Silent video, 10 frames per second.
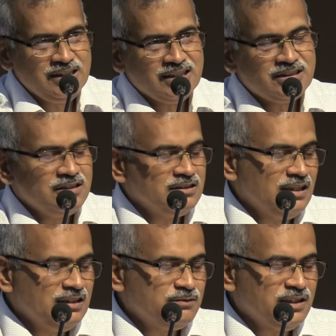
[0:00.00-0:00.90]
election
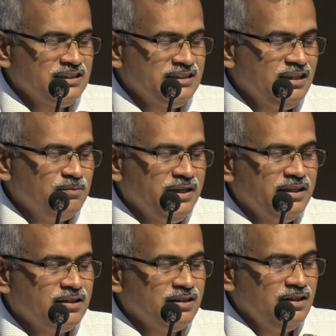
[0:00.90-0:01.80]
results were a
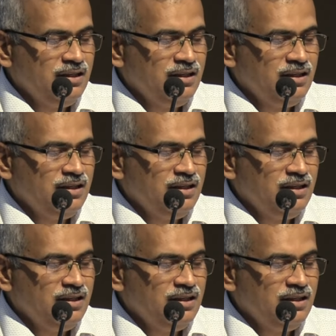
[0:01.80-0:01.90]
stalemate.